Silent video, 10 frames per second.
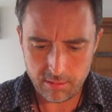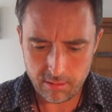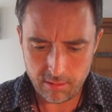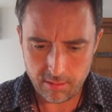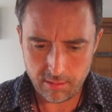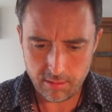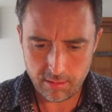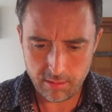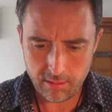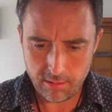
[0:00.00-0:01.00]

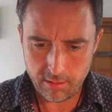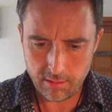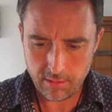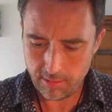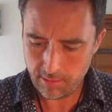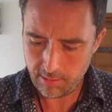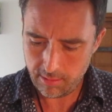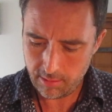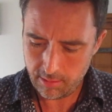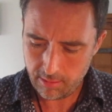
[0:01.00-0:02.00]

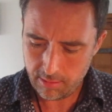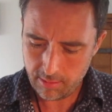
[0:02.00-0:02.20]
Nobody speaks.